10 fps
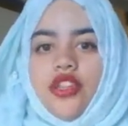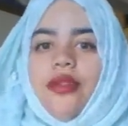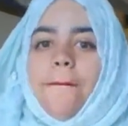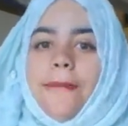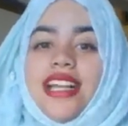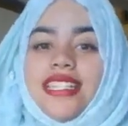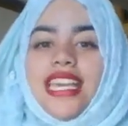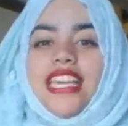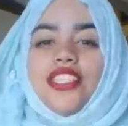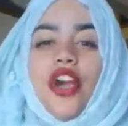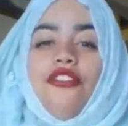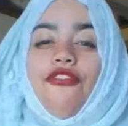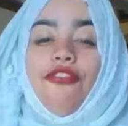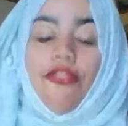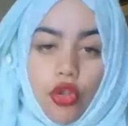So the bus is
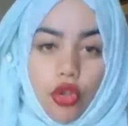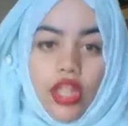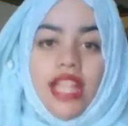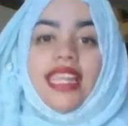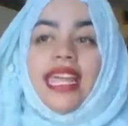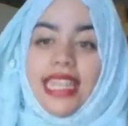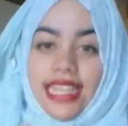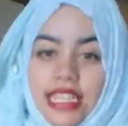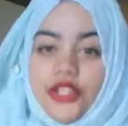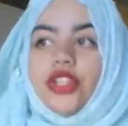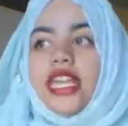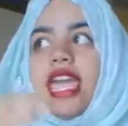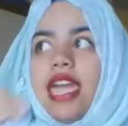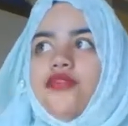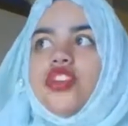full, like
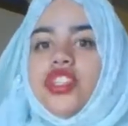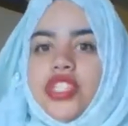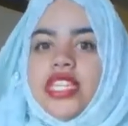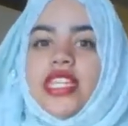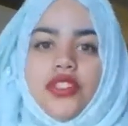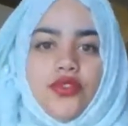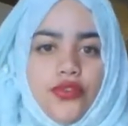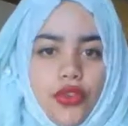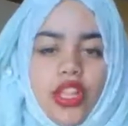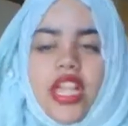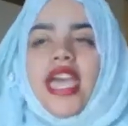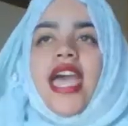literally every seat is full,